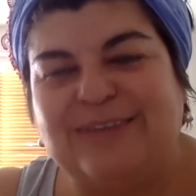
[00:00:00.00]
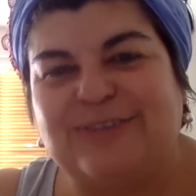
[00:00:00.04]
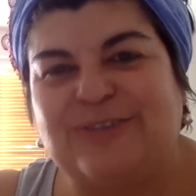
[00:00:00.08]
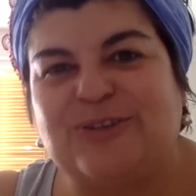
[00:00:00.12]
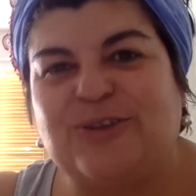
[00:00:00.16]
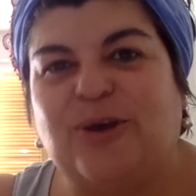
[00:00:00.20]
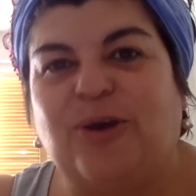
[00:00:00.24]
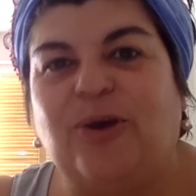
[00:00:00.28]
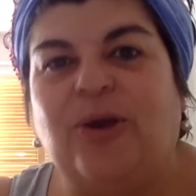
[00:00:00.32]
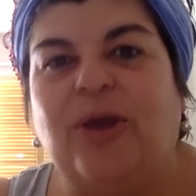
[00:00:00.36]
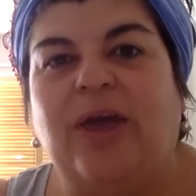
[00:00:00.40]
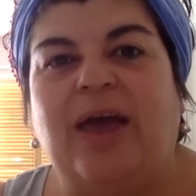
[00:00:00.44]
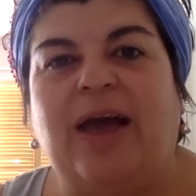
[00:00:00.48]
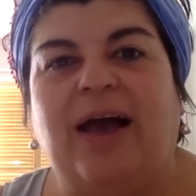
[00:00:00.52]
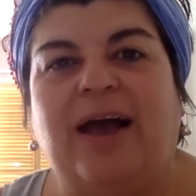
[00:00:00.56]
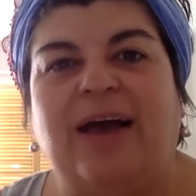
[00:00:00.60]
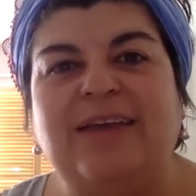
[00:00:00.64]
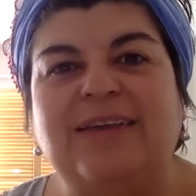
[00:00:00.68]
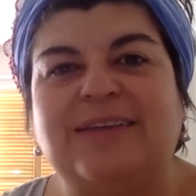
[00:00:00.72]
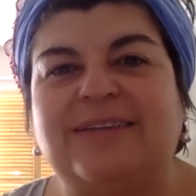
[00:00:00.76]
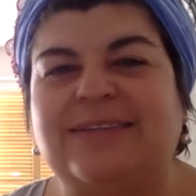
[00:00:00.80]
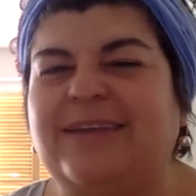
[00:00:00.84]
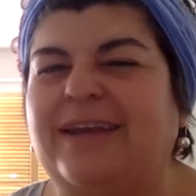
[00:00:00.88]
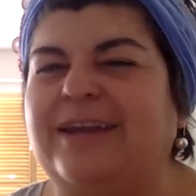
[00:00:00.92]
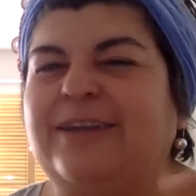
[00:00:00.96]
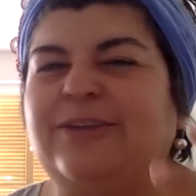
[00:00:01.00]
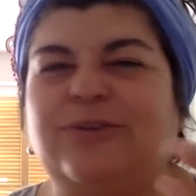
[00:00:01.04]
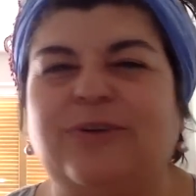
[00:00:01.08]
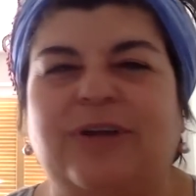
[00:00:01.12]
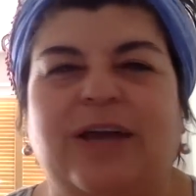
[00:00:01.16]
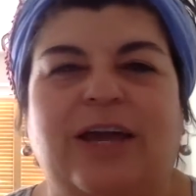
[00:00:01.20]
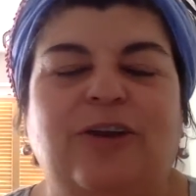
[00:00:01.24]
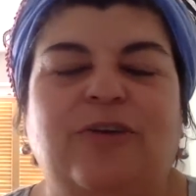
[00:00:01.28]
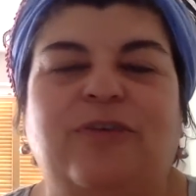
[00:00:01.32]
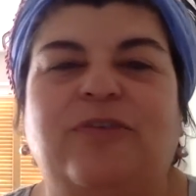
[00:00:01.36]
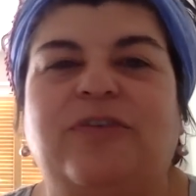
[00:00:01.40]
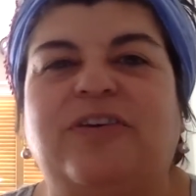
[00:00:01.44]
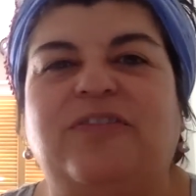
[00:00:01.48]
So I started to
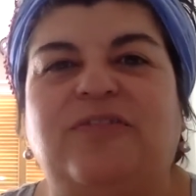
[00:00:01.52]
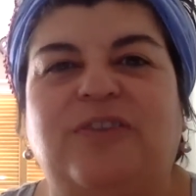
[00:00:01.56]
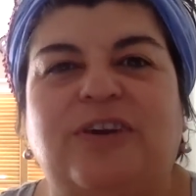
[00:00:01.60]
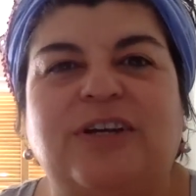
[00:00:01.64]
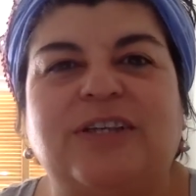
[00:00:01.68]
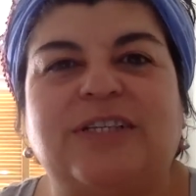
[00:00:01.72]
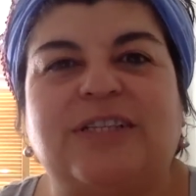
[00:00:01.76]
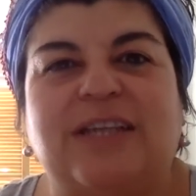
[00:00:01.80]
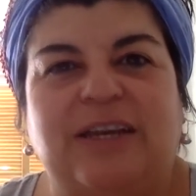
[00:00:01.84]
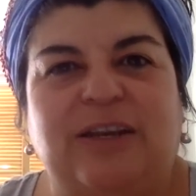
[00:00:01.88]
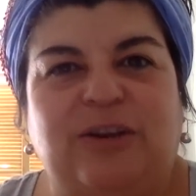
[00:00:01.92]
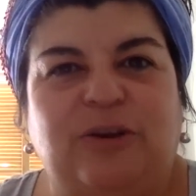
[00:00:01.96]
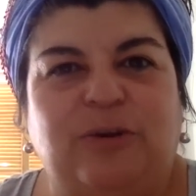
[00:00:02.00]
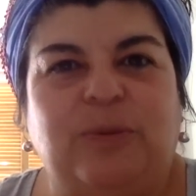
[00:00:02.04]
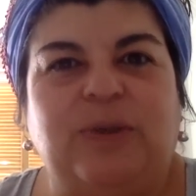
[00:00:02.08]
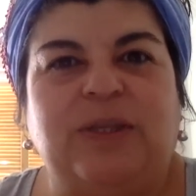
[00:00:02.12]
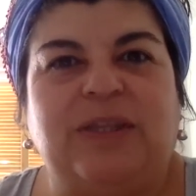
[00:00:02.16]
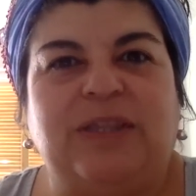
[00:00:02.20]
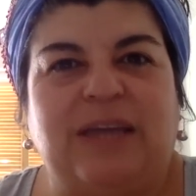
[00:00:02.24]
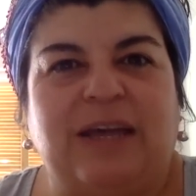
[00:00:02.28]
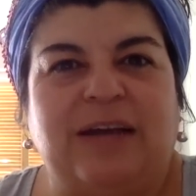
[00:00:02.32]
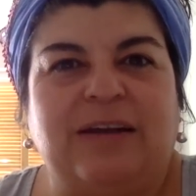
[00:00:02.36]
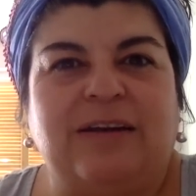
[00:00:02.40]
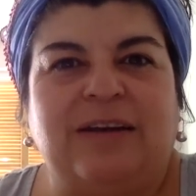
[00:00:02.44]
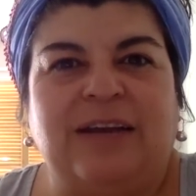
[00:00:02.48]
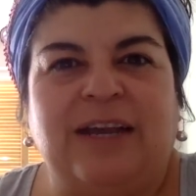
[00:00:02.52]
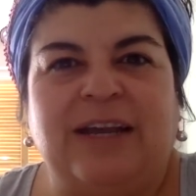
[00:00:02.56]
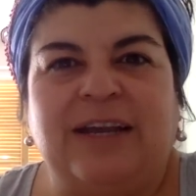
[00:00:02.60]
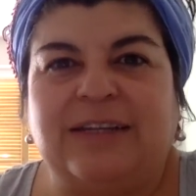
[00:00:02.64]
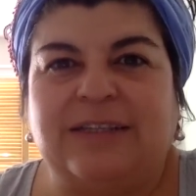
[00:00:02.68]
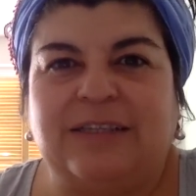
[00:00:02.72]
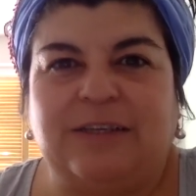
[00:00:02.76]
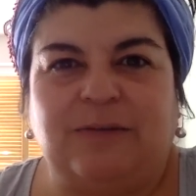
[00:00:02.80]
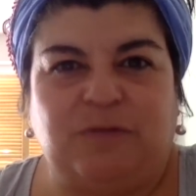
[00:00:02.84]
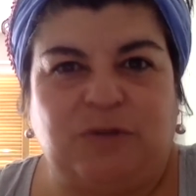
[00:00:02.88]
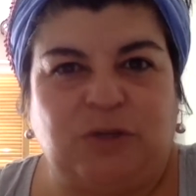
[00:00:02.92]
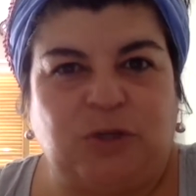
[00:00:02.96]
kind of reverse a little bit that negative